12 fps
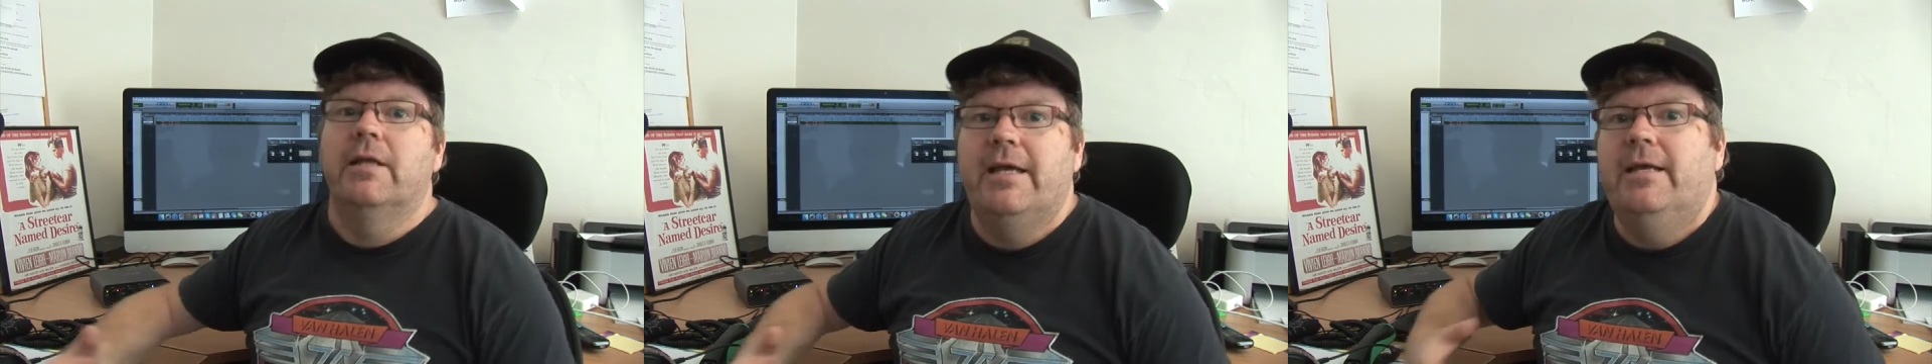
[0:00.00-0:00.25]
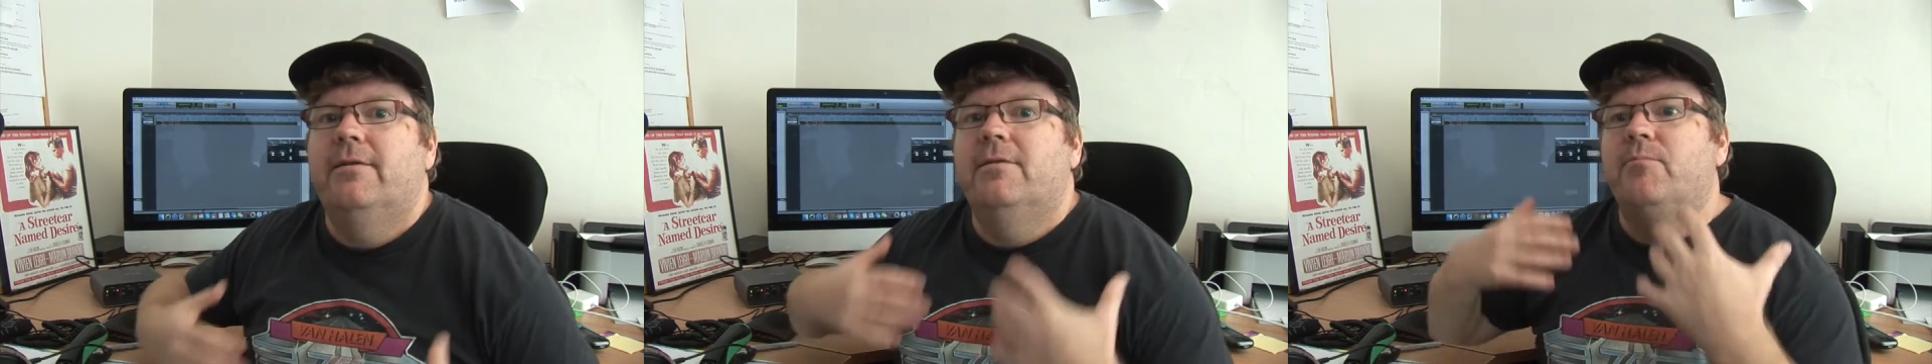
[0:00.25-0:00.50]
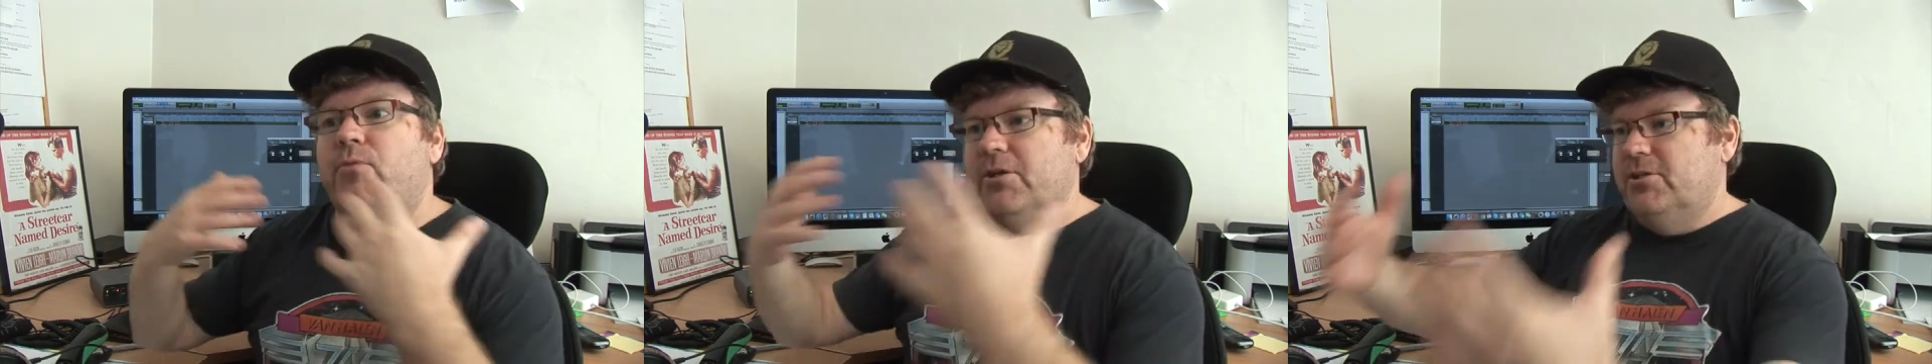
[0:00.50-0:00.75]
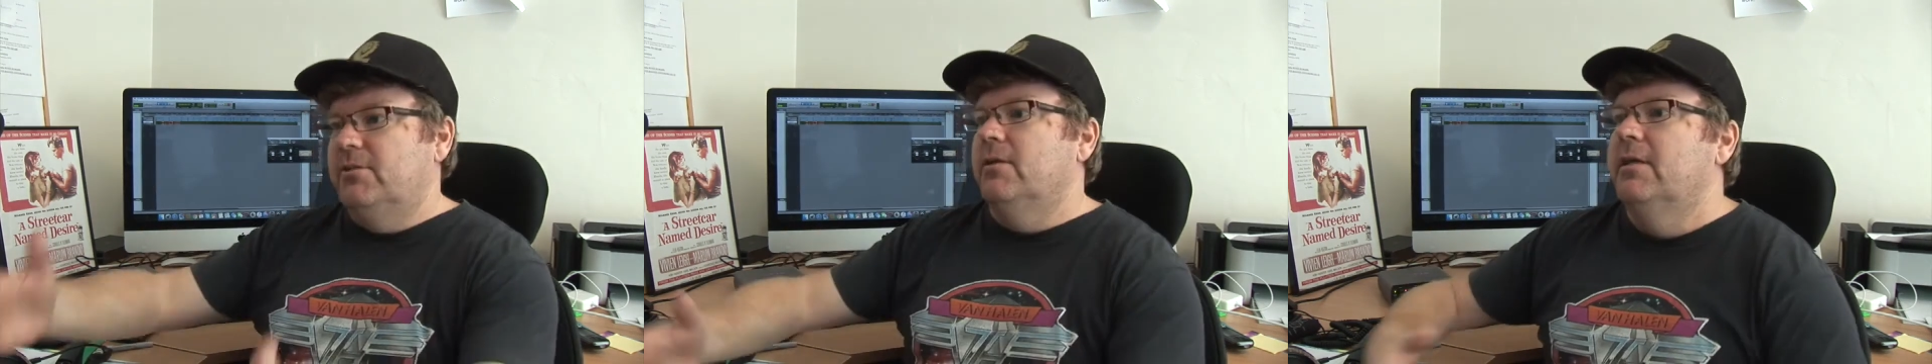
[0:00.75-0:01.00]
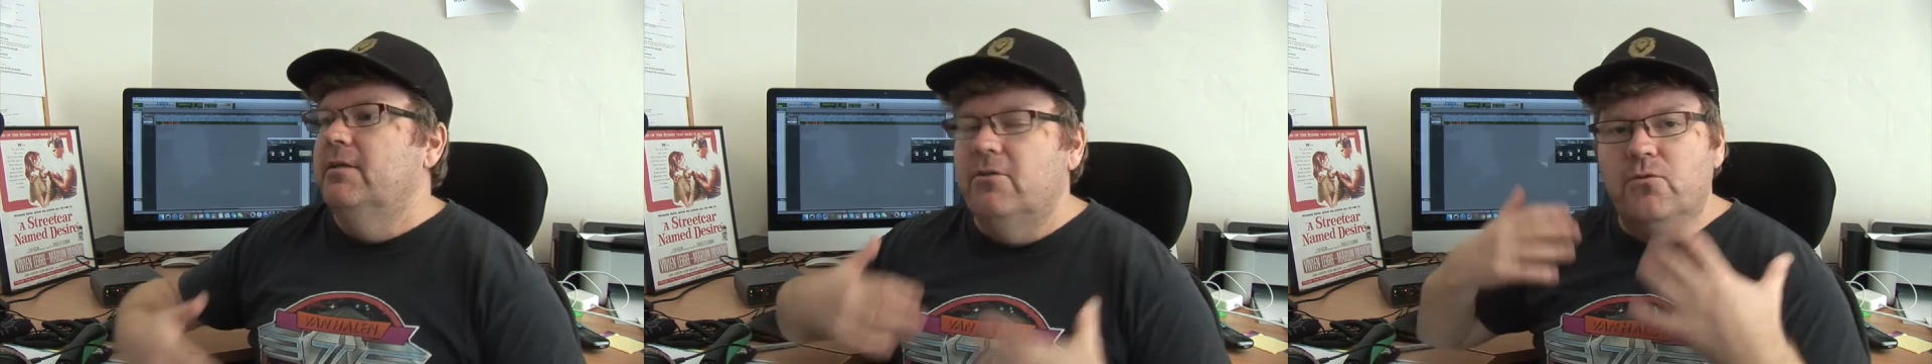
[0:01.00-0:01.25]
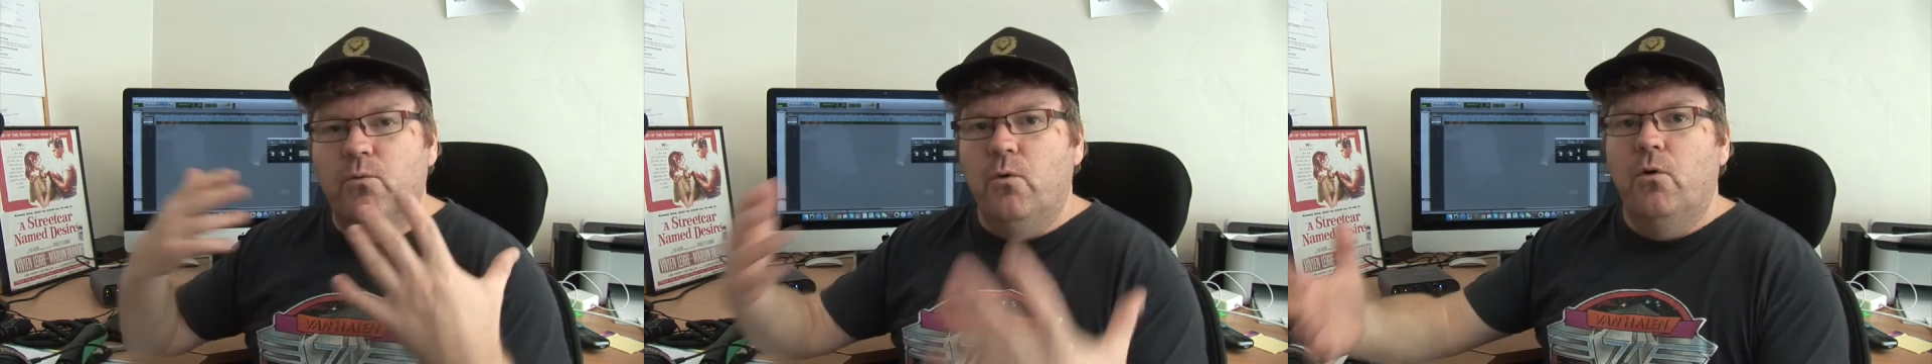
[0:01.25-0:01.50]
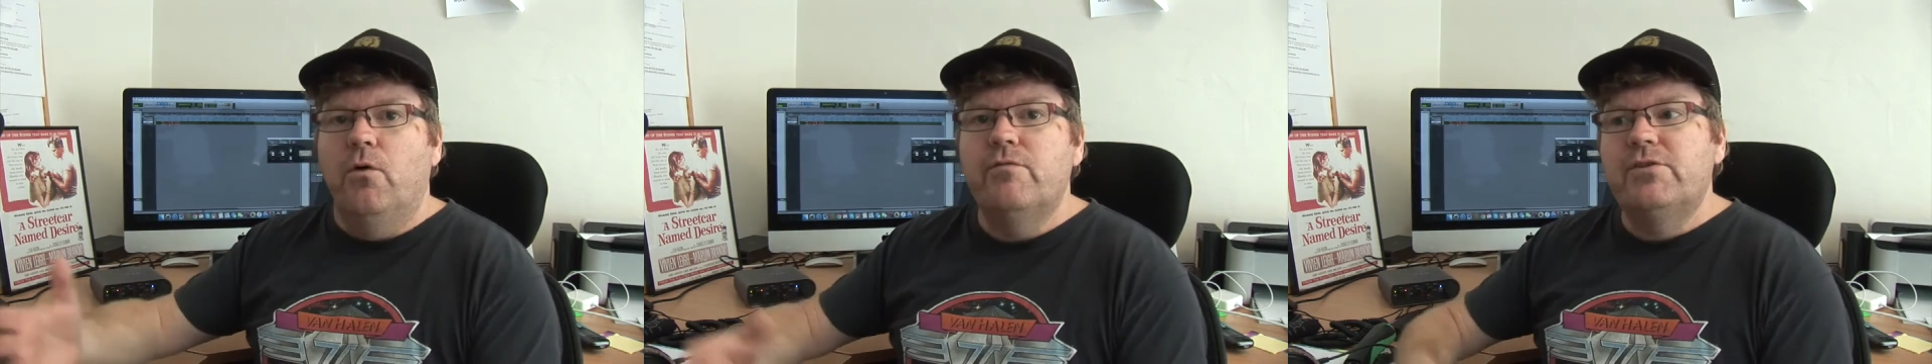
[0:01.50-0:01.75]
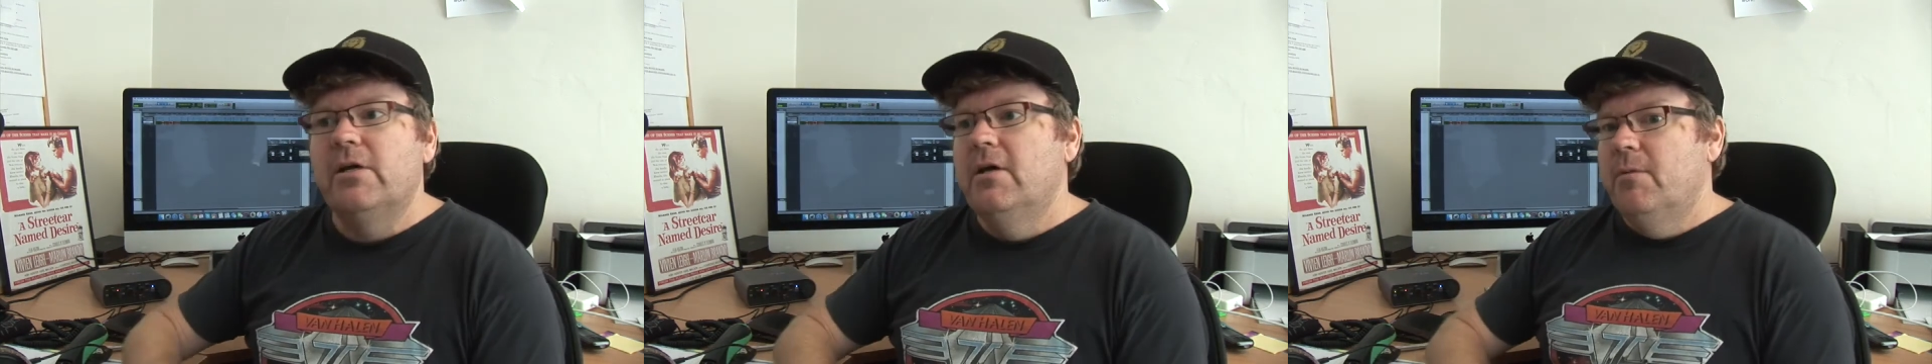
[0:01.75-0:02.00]
lead, and the pressure to lead the
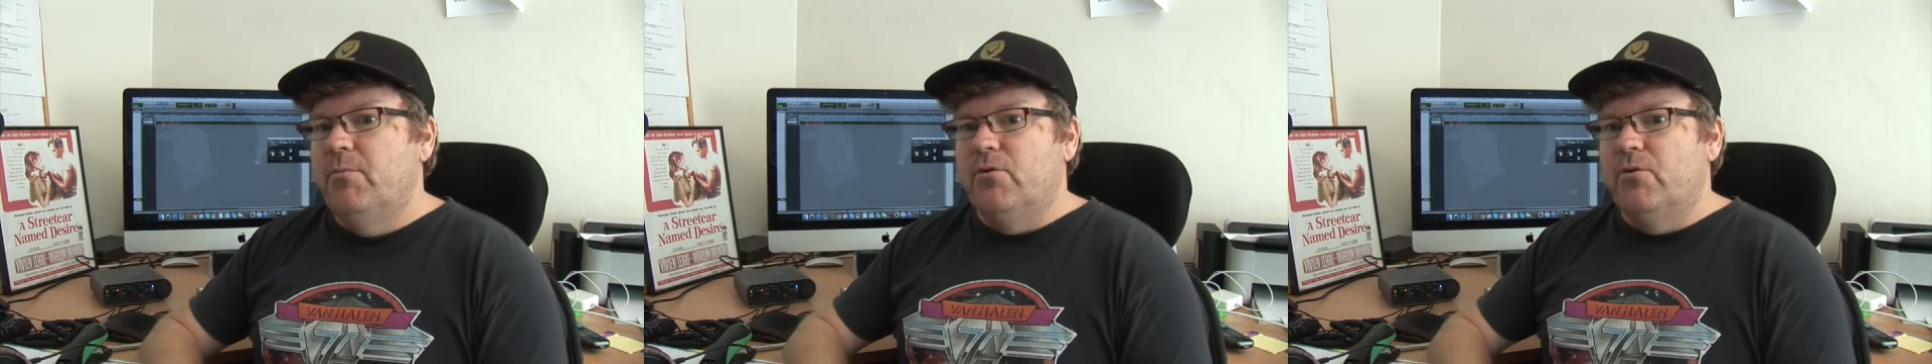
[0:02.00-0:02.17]
dwarves.